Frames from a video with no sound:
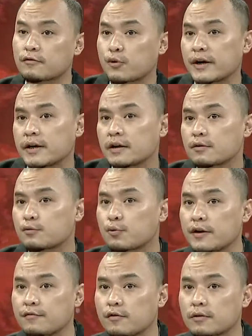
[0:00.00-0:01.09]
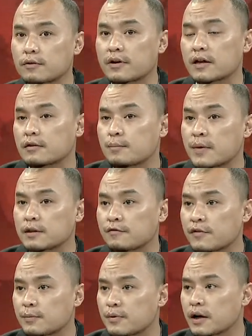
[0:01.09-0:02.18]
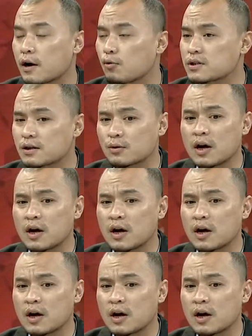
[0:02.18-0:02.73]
28th to 24th, or rather the month of February, how was it?